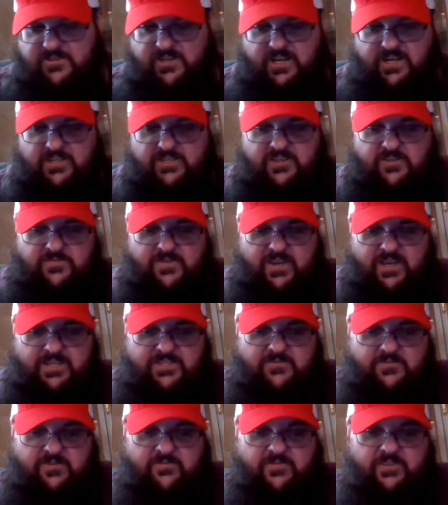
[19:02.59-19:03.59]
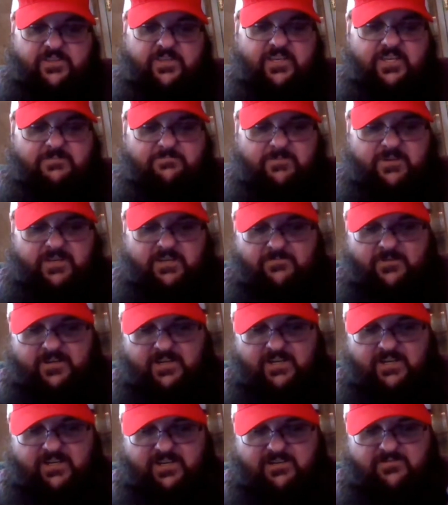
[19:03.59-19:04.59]
change too fast or whatever the case be, you
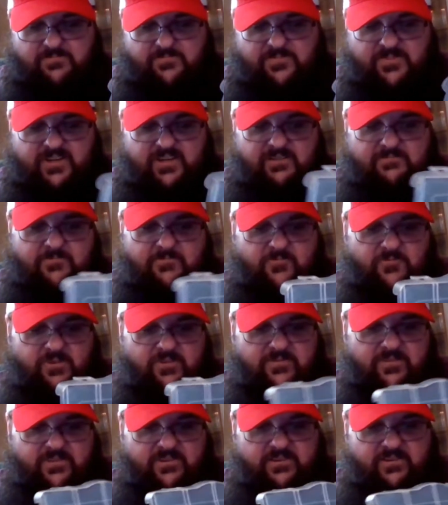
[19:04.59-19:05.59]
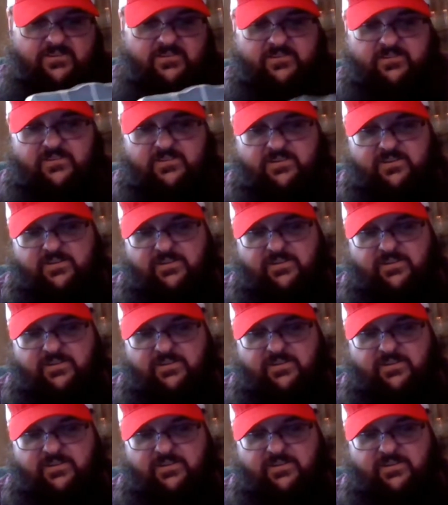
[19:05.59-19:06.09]
might not get a bite on them or whatever then.